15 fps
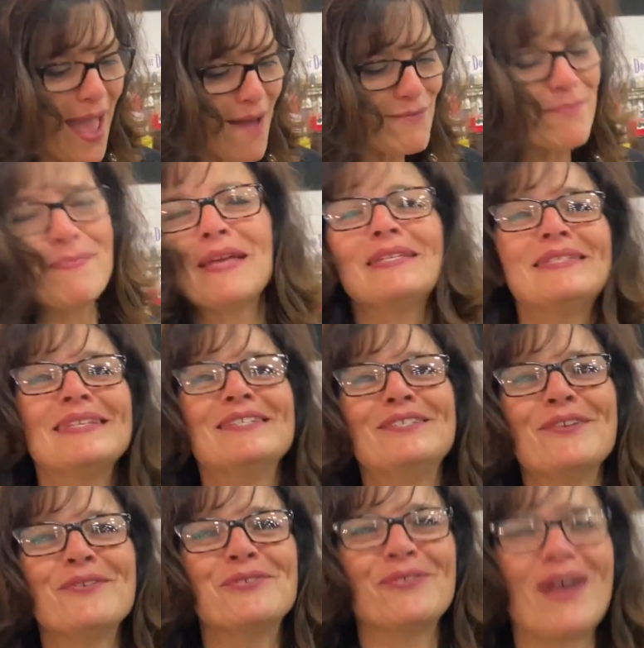have a Best in
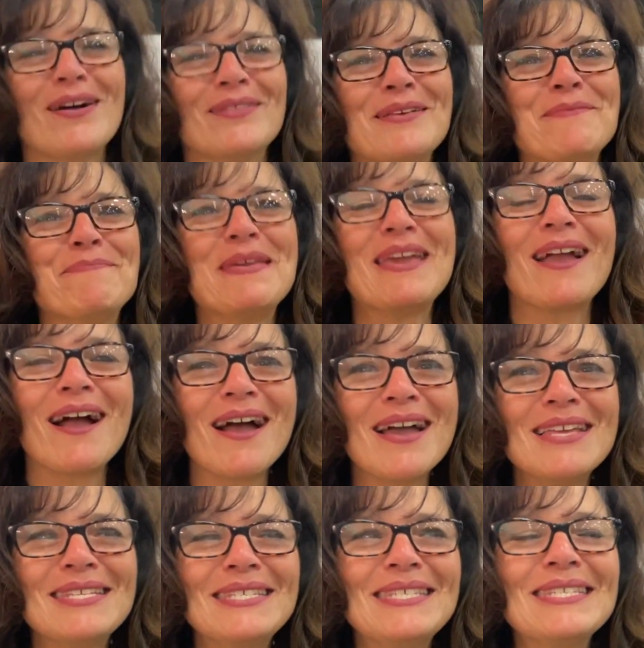Show trolley
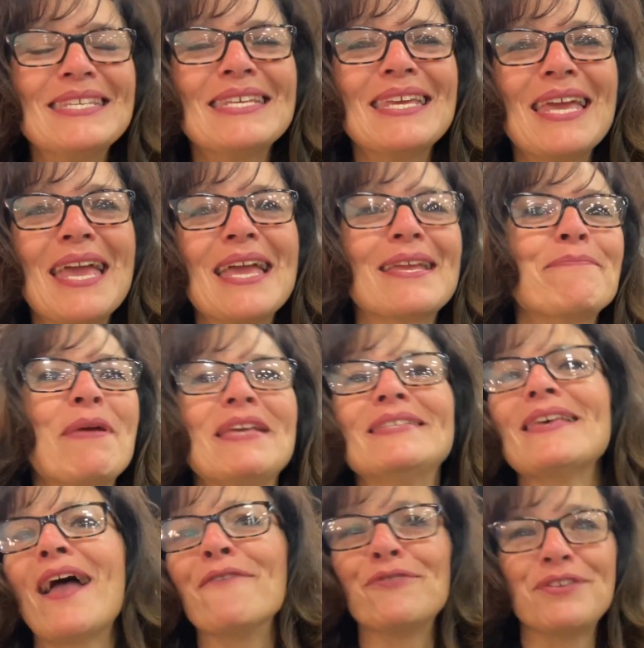because it makes
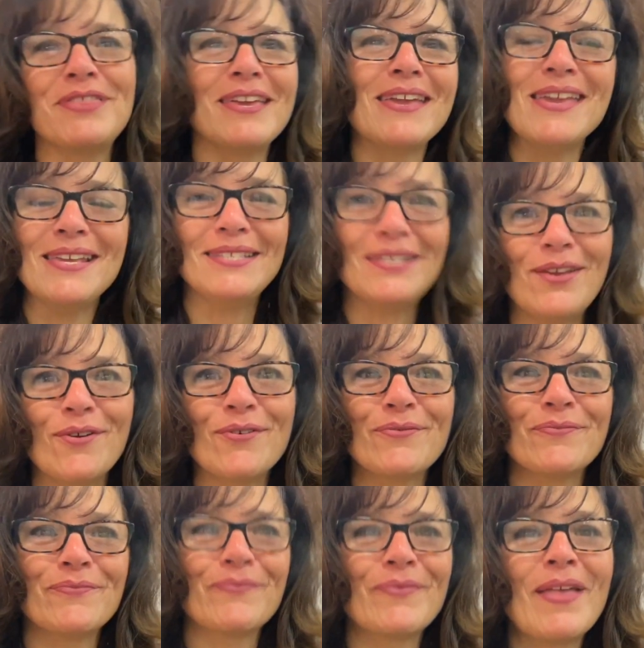everything easier.
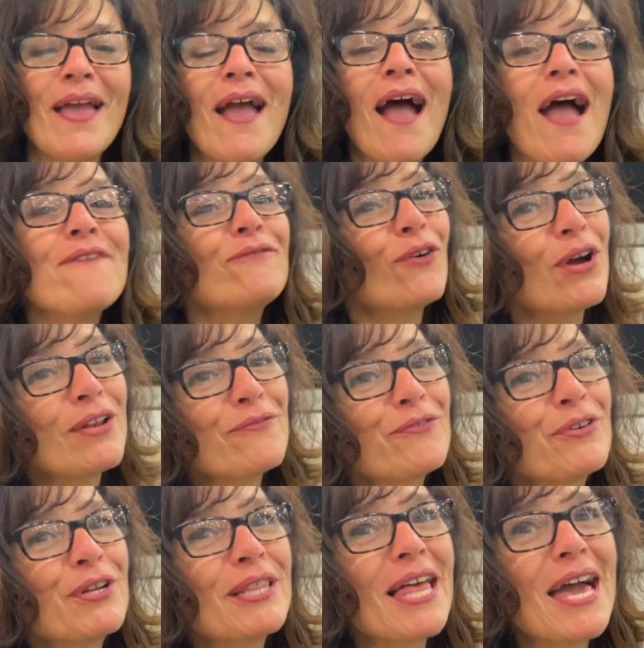They fought it
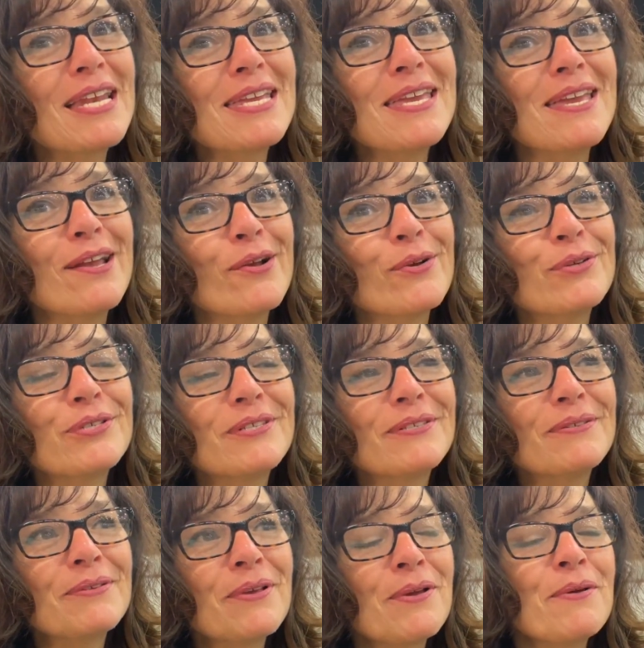for a lot of years,
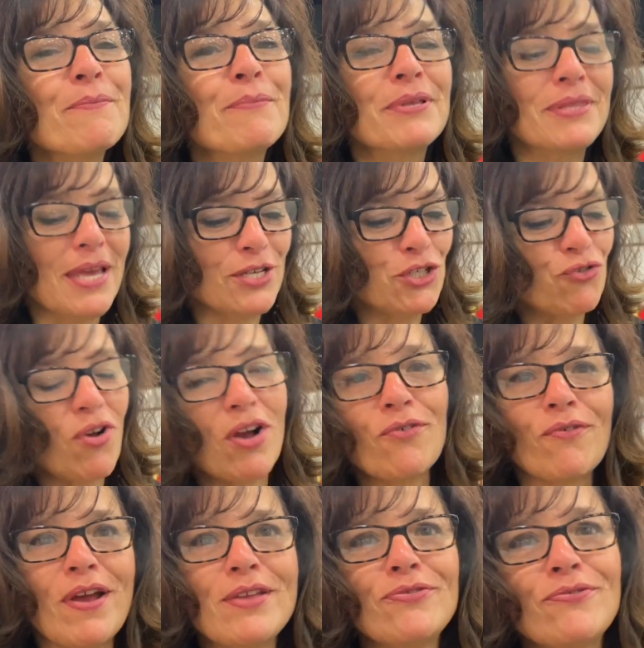but they truck
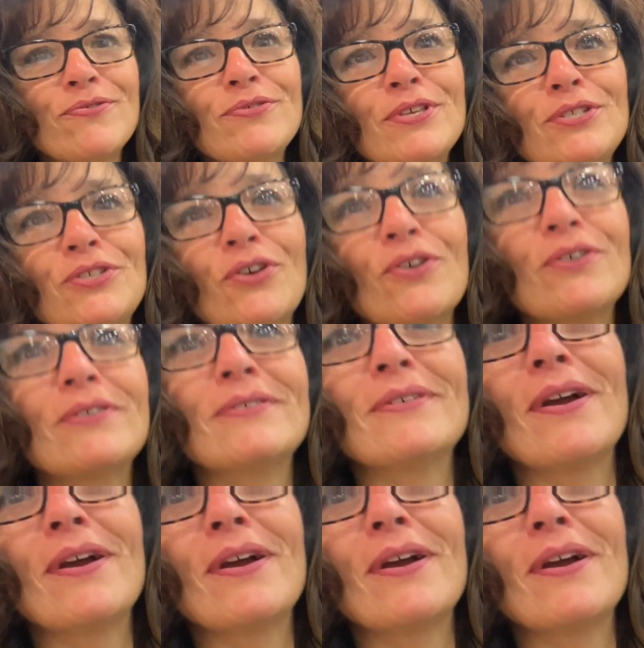right through the dirt,